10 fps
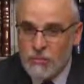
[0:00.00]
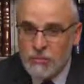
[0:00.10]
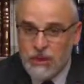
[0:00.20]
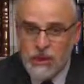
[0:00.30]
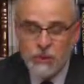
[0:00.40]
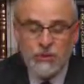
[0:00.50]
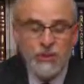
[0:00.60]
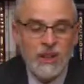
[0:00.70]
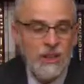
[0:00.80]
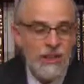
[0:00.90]
But he was
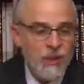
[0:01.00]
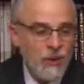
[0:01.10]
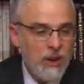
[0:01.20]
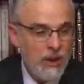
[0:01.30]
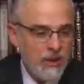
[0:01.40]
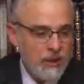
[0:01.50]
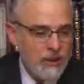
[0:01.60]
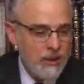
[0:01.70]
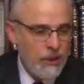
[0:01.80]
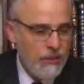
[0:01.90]
keenly aware
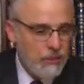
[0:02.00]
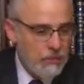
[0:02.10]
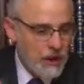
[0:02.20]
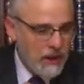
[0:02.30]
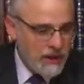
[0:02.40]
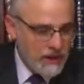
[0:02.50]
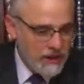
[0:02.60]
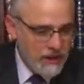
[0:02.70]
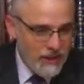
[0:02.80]
of the many